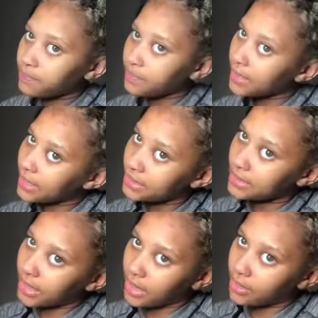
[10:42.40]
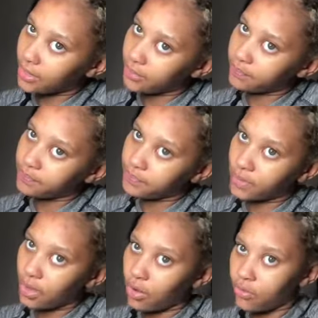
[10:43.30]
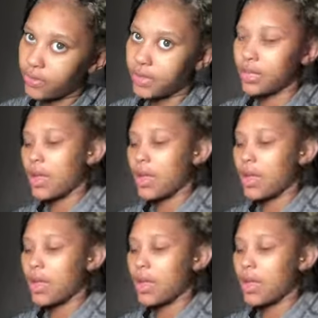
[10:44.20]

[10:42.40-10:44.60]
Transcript: get it together, hopefully,